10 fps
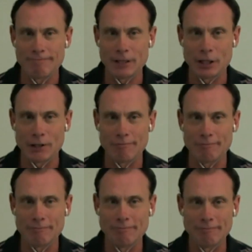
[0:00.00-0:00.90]

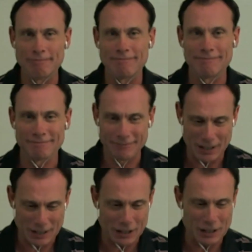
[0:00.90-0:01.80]
Specific case studies.
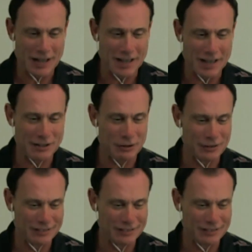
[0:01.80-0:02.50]
Indeed, that's true